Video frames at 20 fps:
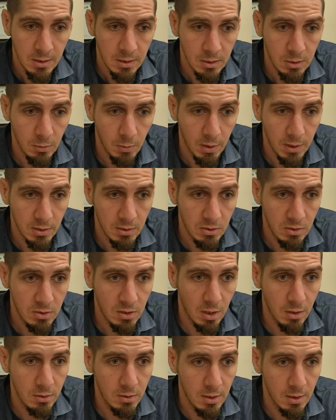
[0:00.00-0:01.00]
So I
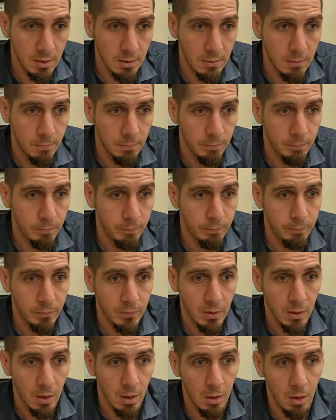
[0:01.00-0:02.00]
stunted
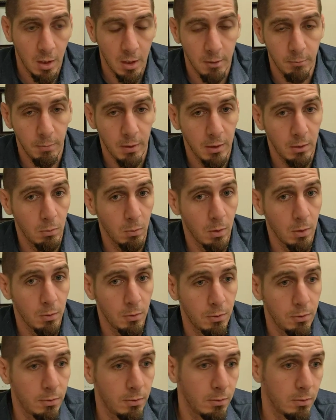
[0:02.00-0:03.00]
a lot of my
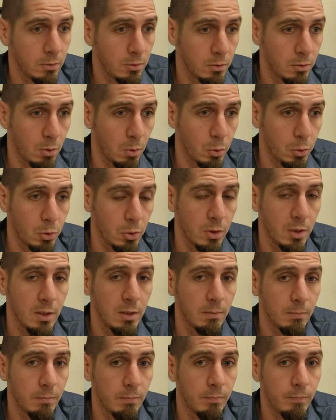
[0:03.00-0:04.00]
growth
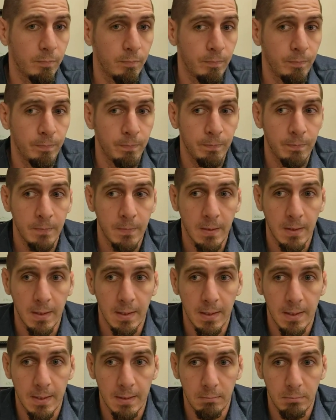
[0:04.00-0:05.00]
socially
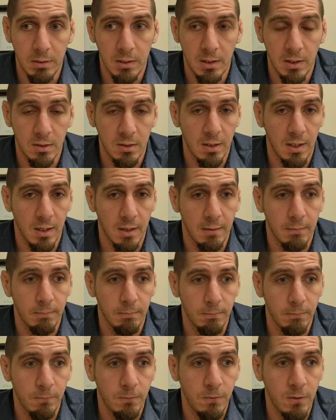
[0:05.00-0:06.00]
because of that
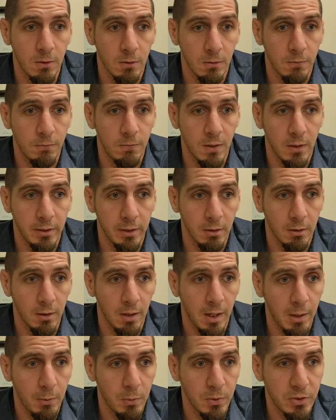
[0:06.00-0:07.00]
fear of
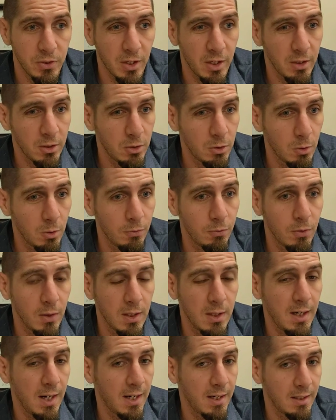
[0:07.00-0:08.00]
failure. I was not so
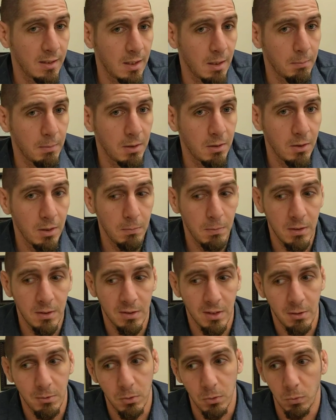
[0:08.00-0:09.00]
afraid academically
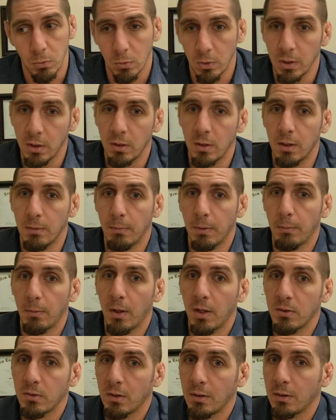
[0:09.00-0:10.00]
because I was really good at
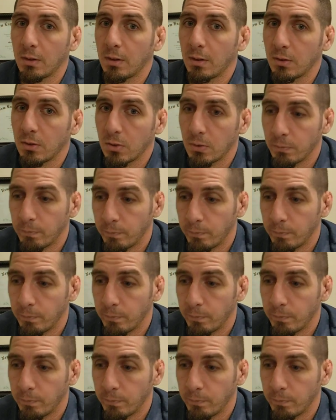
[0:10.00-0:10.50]
memorizing things.